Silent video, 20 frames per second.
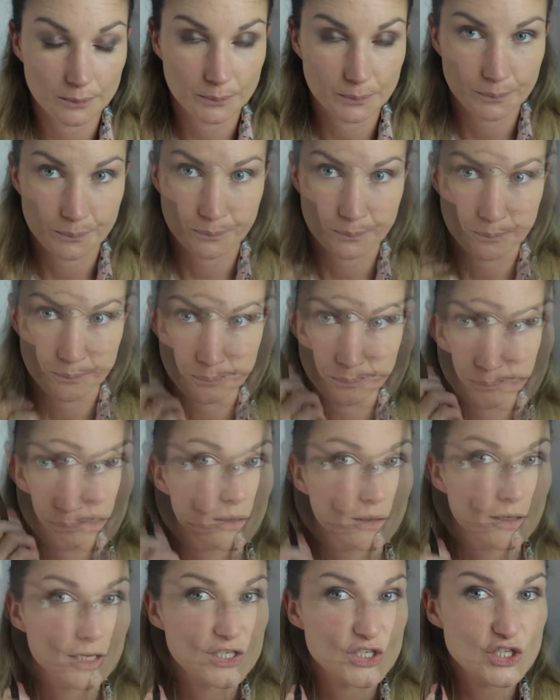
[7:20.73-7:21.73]
And
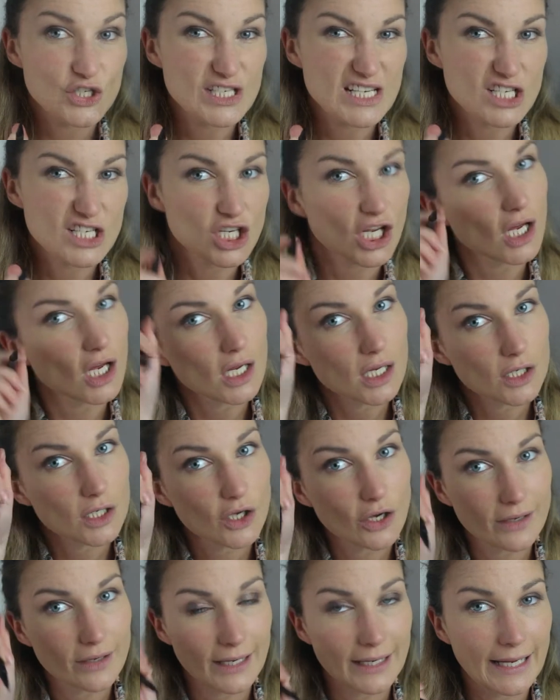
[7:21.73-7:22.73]
then I just need to
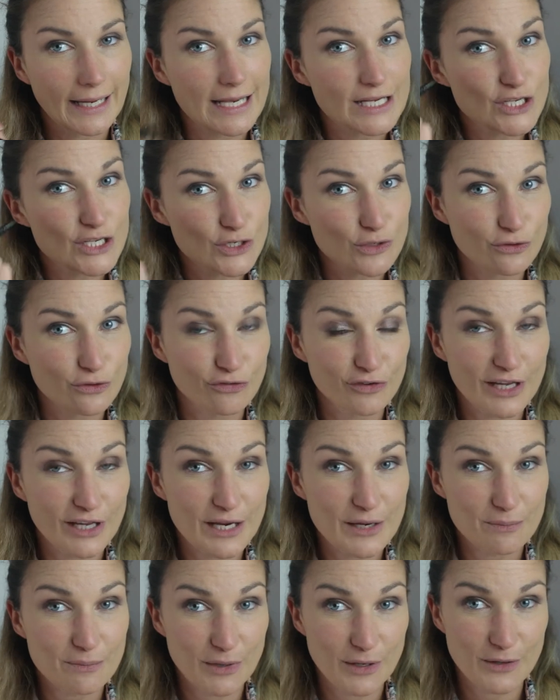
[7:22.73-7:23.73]
go down here to do the
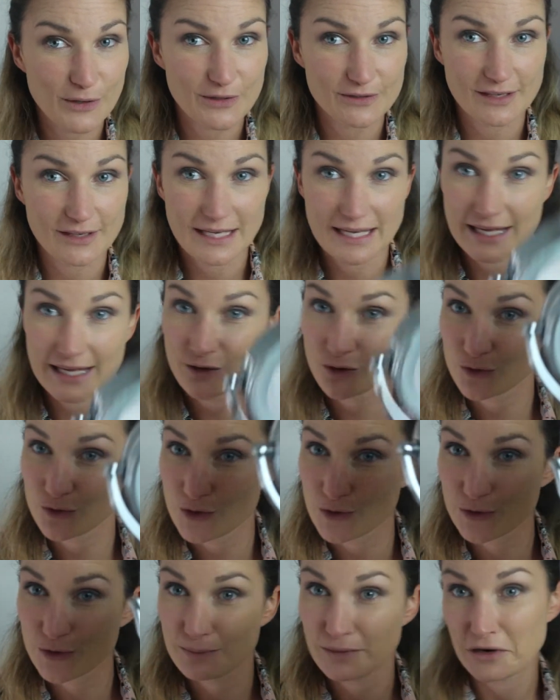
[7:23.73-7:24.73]
flick because I cannot
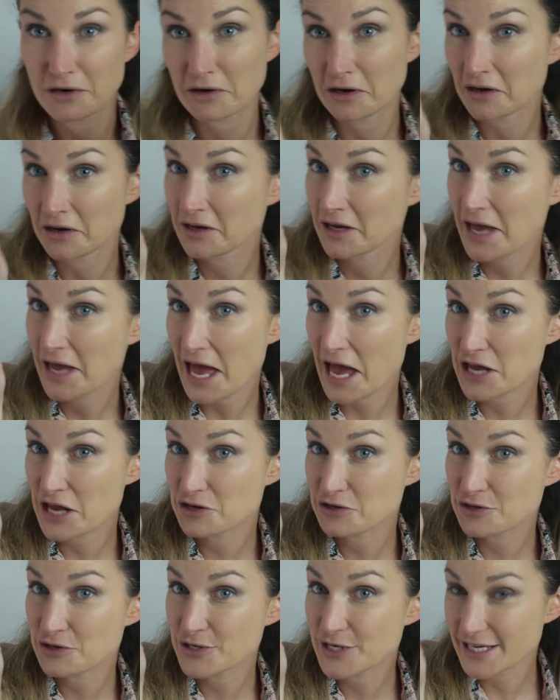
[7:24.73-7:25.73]
hold a mirror and
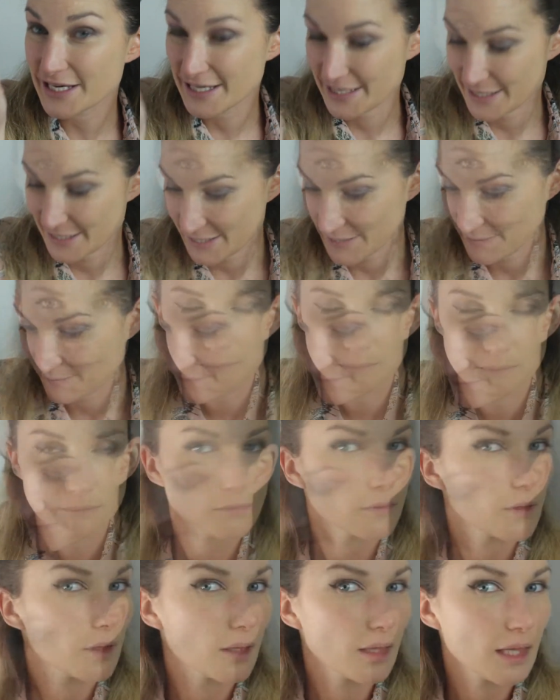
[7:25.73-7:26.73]
do this.
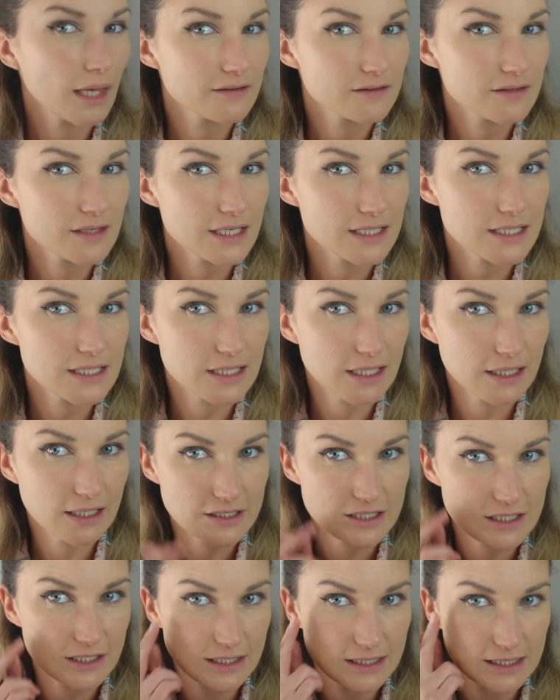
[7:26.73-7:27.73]
Okay, so that's done.
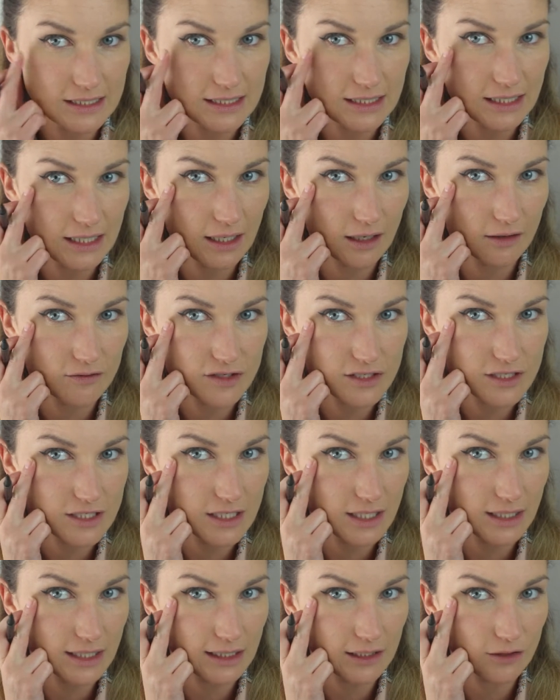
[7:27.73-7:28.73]
As you can see, I've just
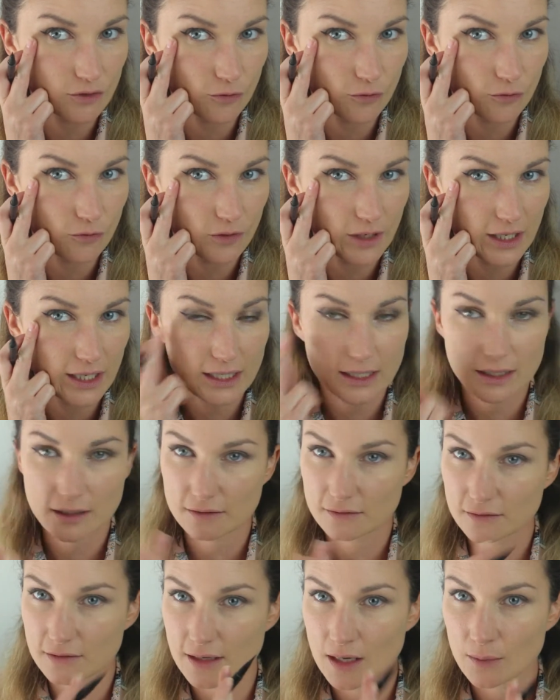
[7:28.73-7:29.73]
done a little flick,
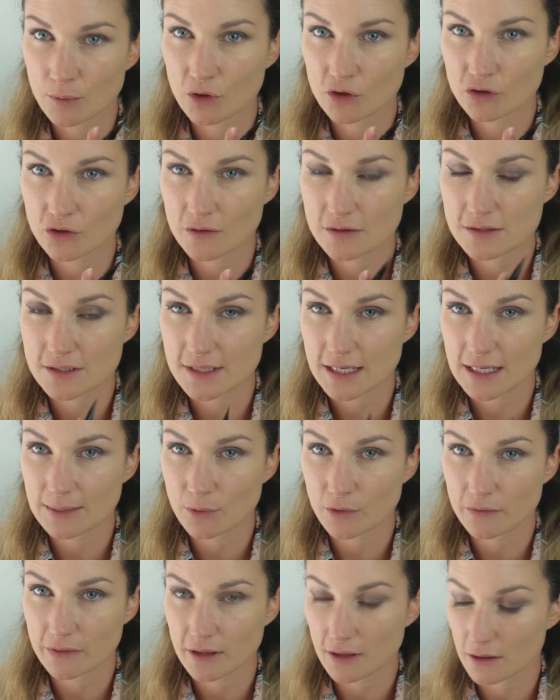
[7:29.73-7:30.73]
so now I'm going to do the same
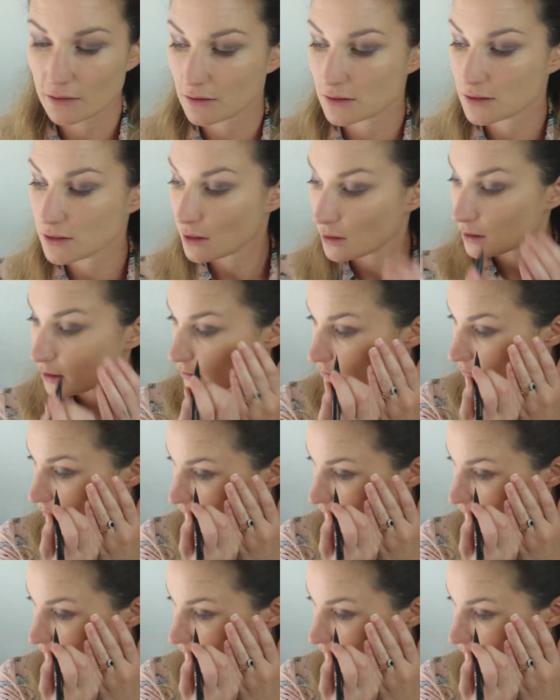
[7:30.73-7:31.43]
on the other side.